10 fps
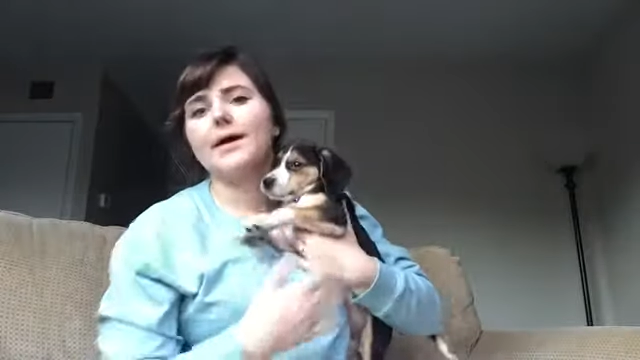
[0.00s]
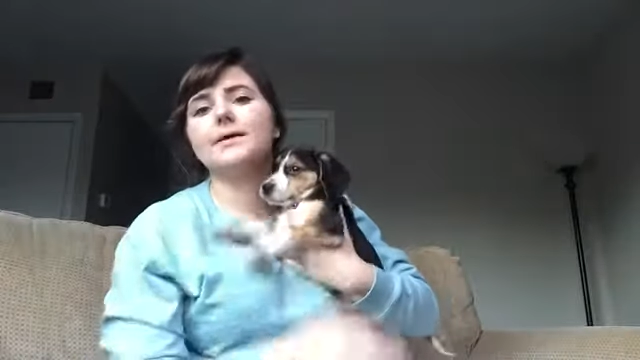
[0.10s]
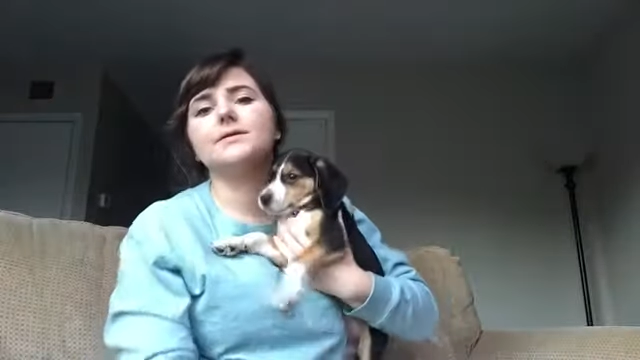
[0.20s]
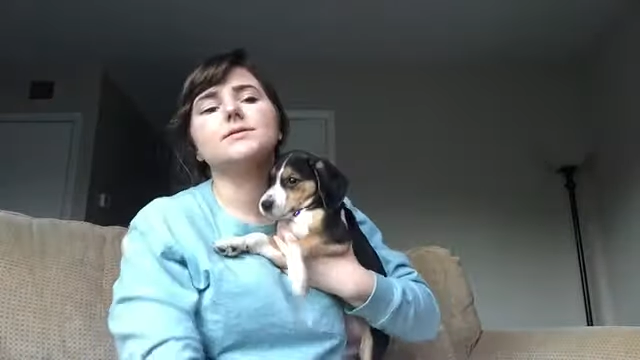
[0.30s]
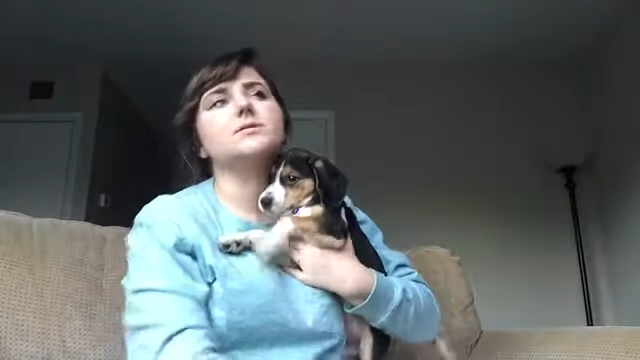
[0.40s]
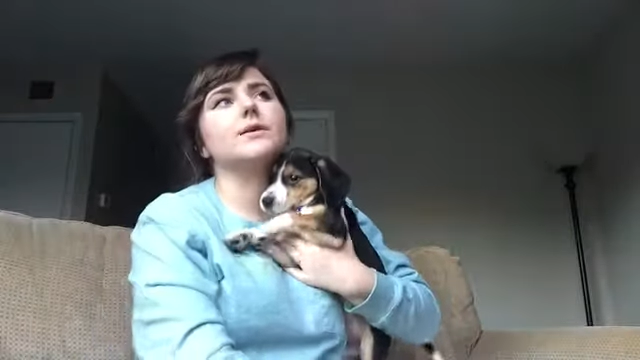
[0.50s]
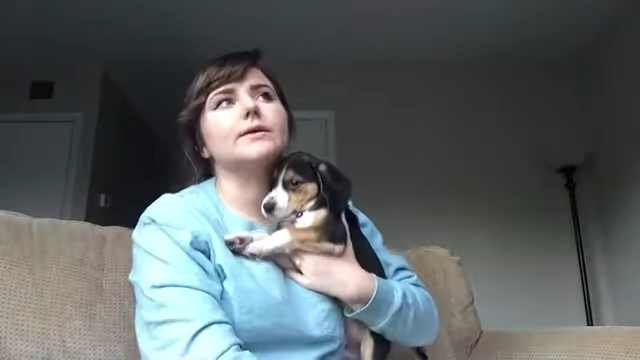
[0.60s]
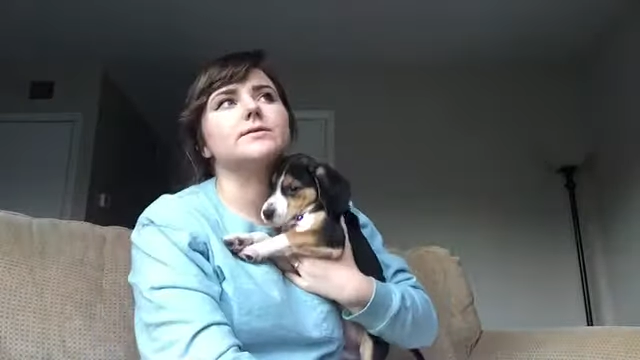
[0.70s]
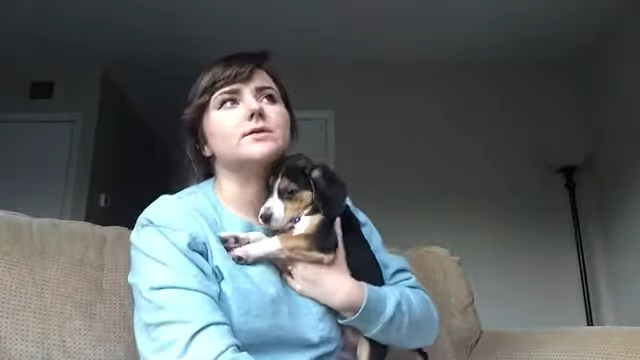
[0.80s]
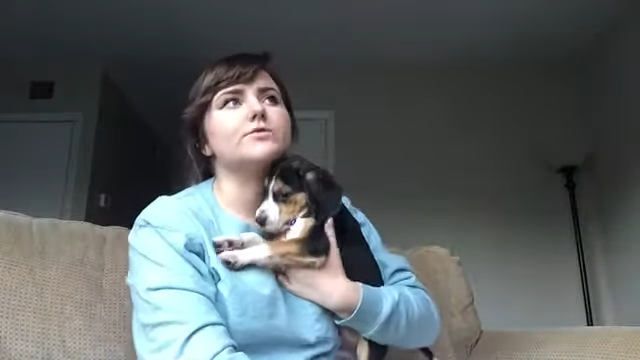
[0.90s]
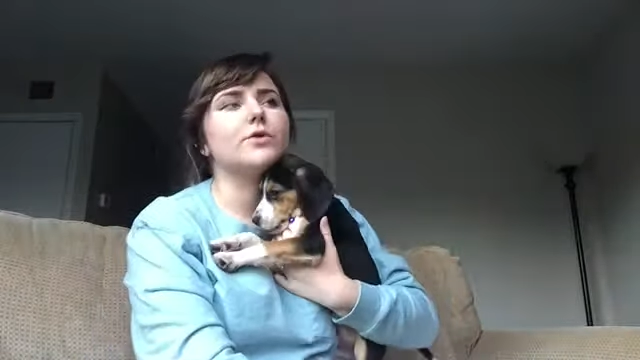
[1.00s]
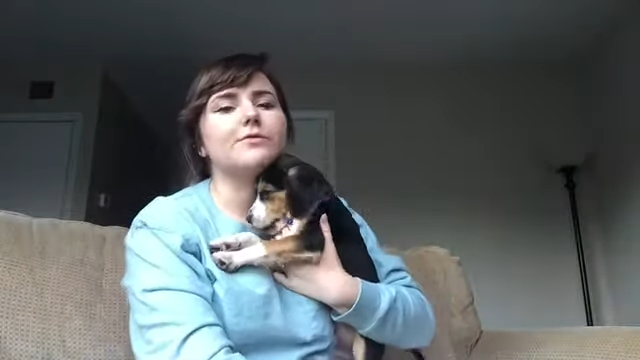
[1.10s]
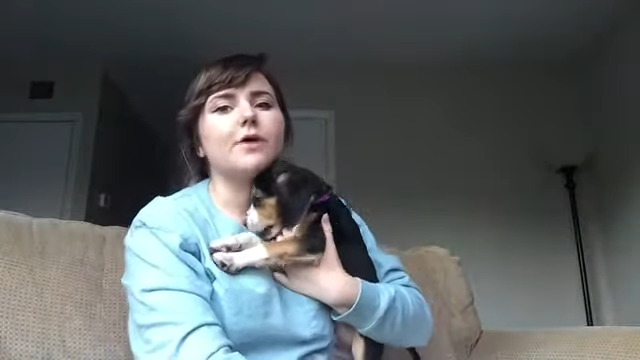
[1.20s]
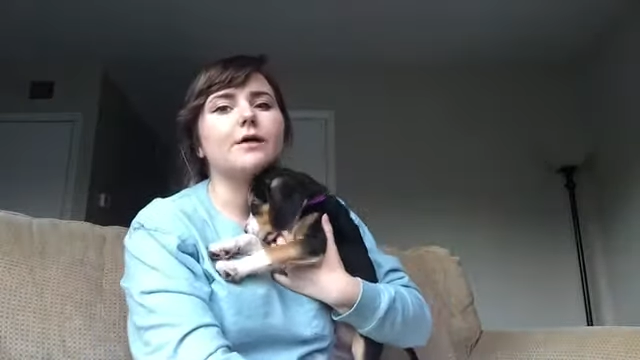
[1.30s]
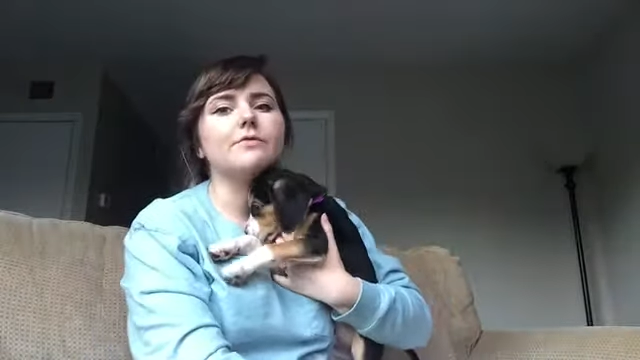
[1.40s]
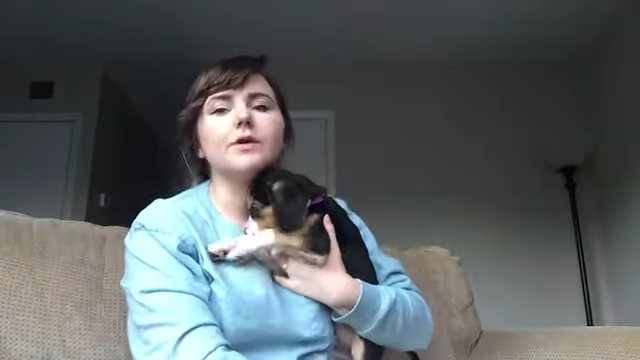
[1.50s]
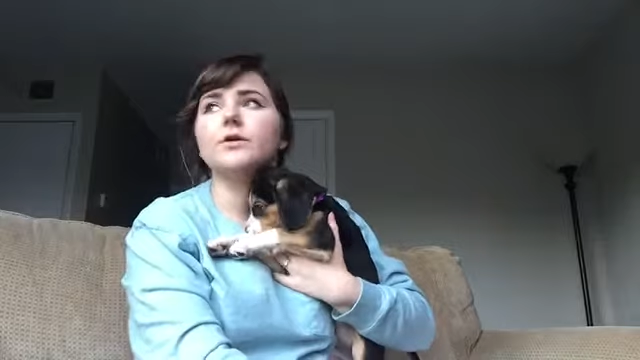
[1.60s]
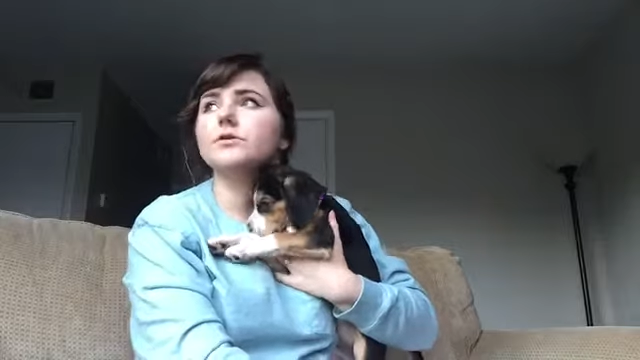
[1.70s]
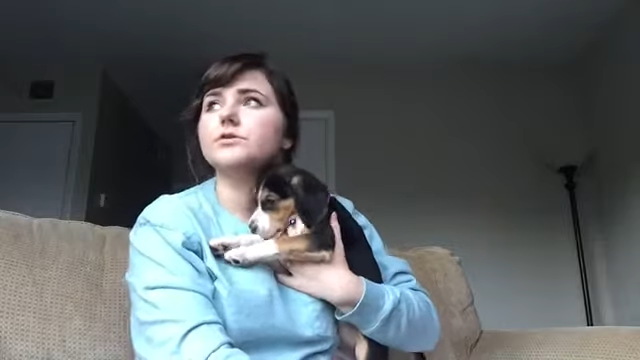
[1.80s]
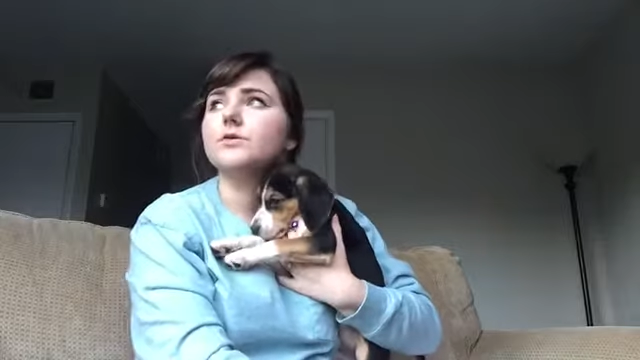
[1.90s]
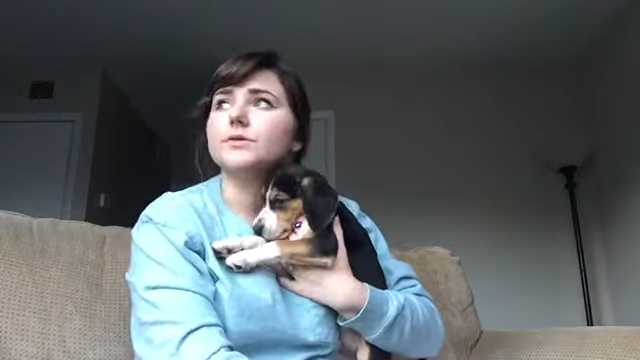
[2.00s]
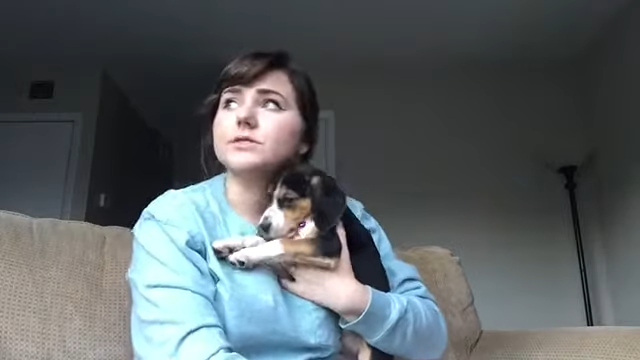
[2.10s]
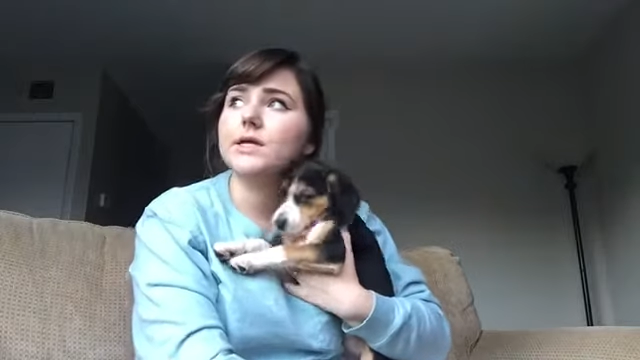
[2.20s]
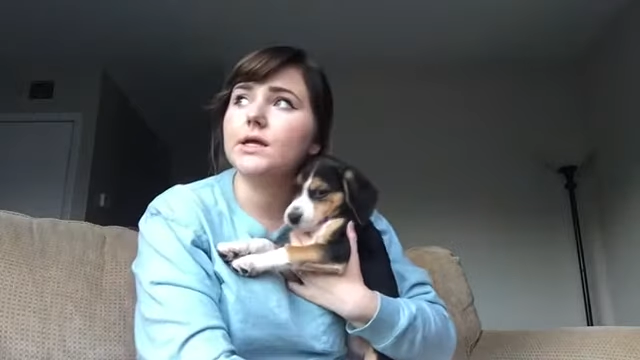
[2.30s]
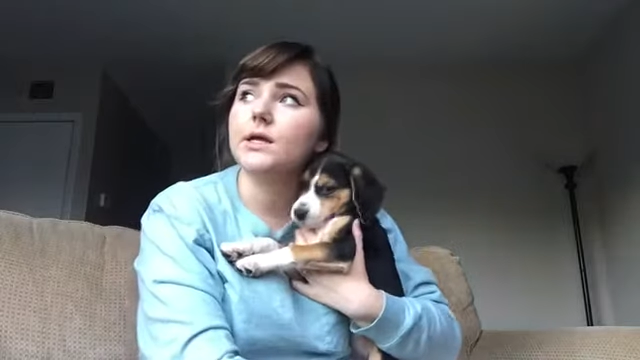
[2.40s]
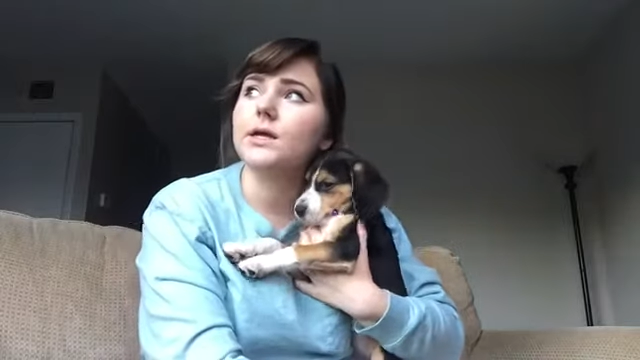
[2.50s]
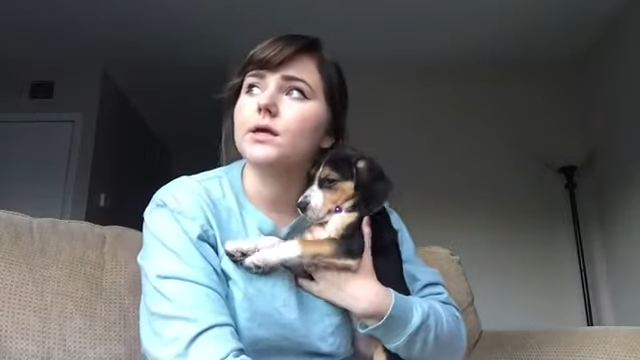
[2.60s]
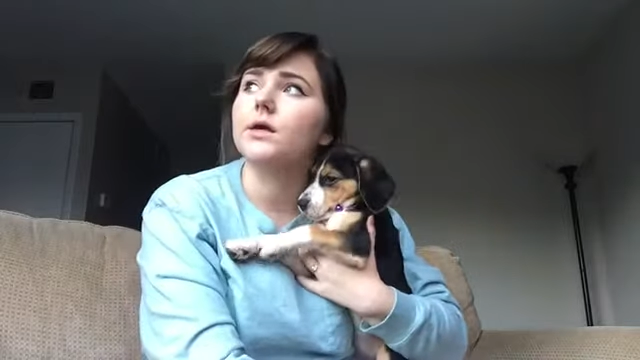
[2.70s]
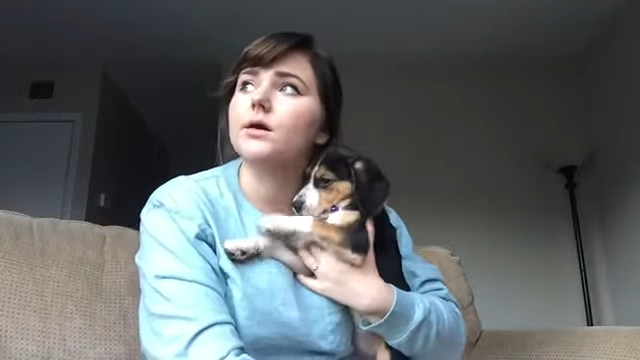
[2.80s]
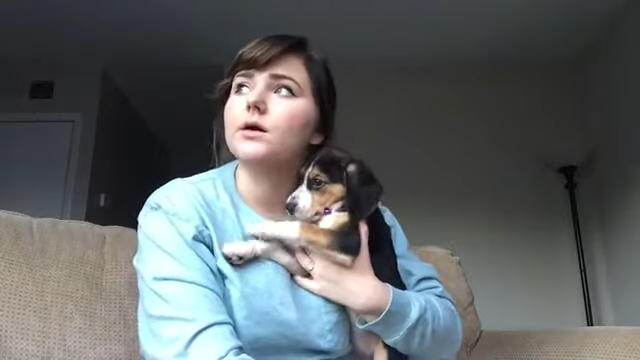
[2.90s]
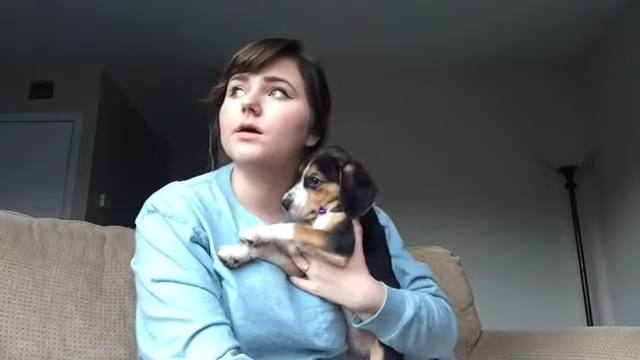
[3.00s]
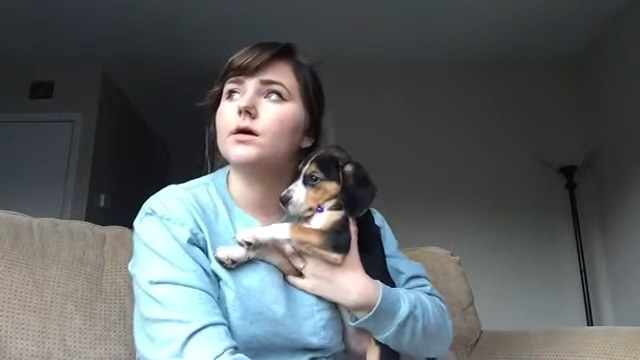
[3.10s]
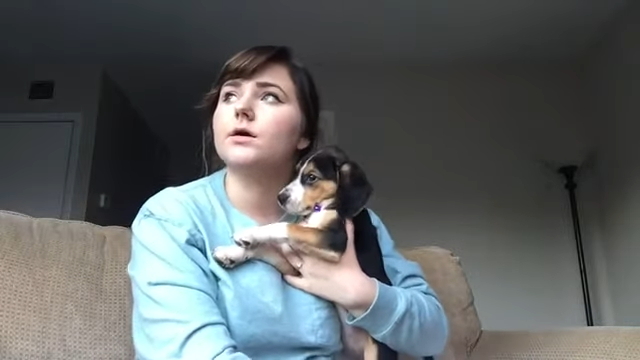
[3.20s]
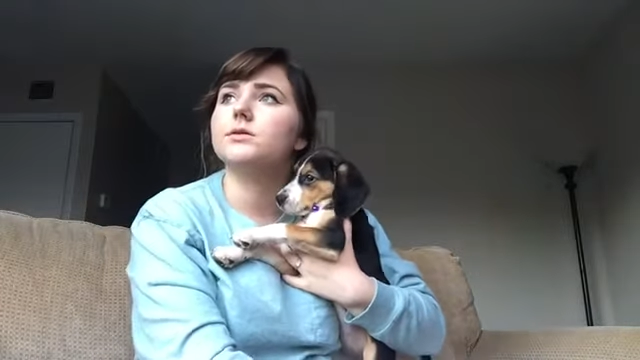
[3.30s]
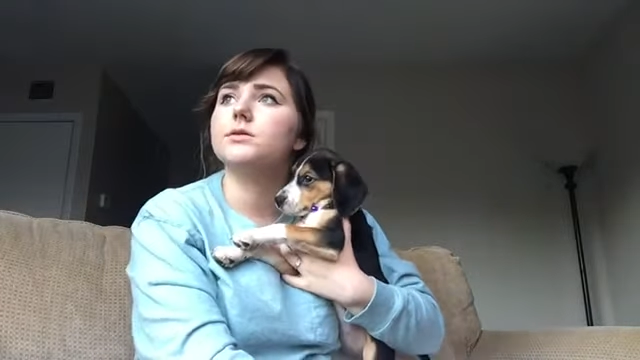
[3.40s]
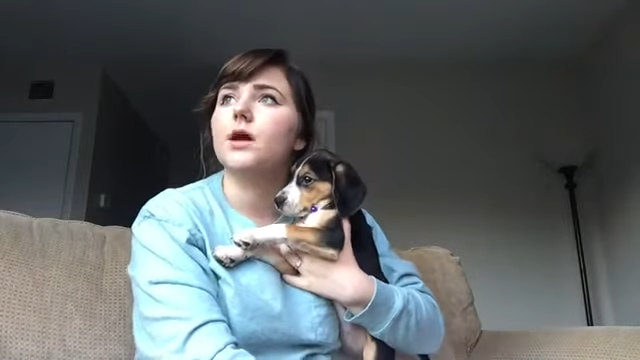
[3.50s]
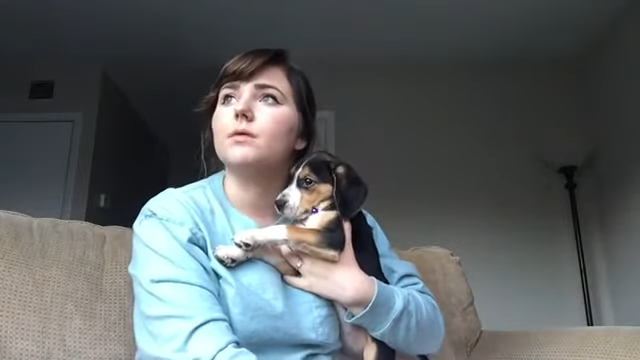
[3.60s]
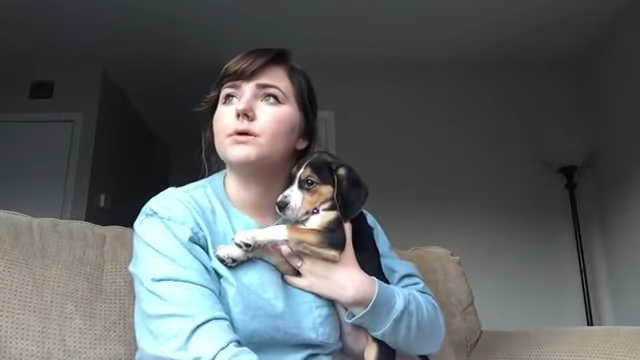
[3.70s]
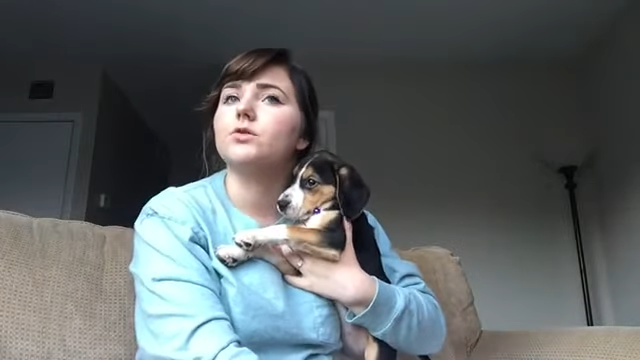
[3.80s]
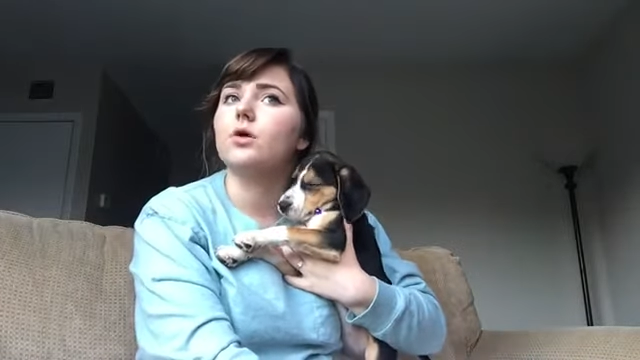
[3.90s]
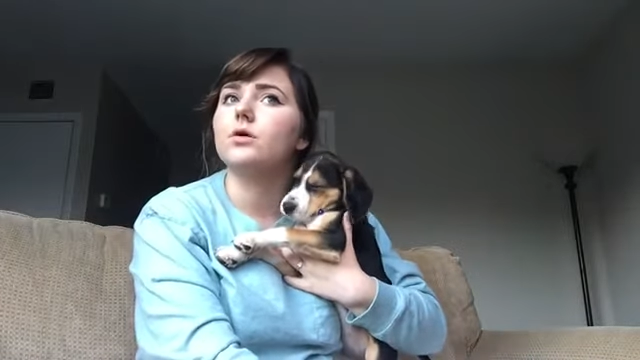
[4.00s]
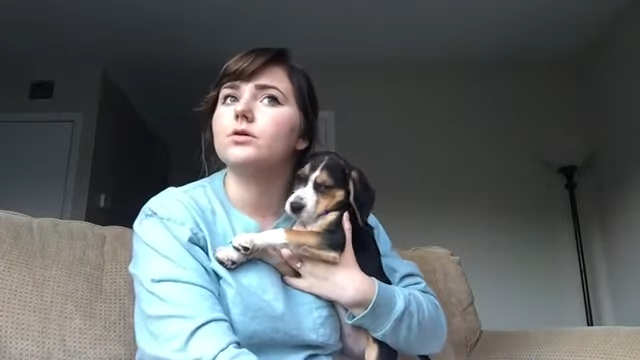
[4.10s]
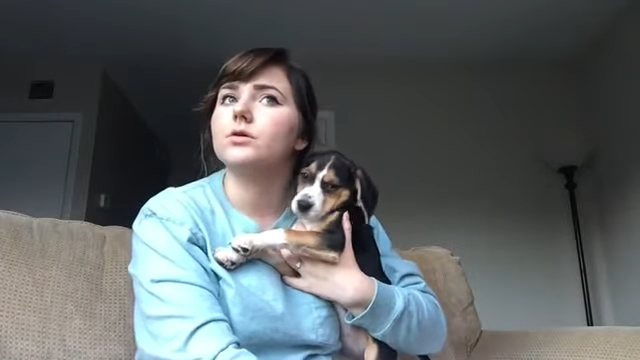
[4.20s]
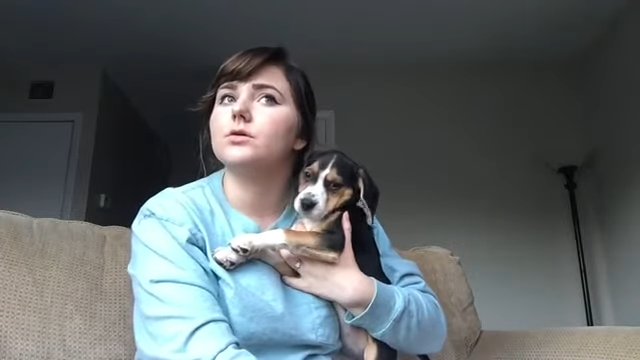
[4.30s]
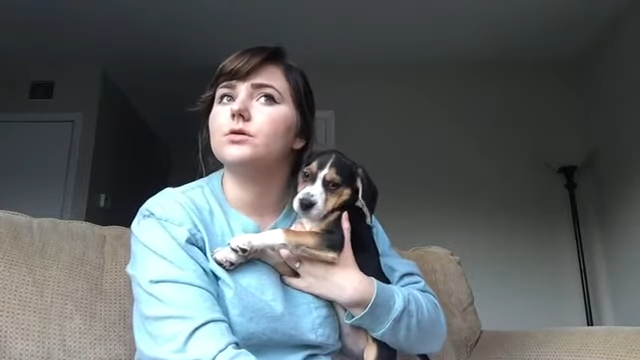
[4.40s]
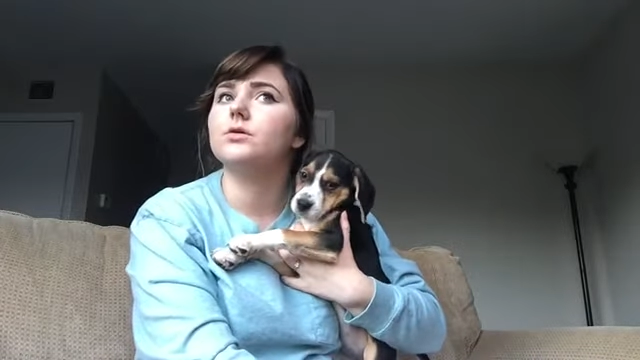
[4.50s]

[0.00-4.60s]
It's like 6:45 here, so it's gonna be dark.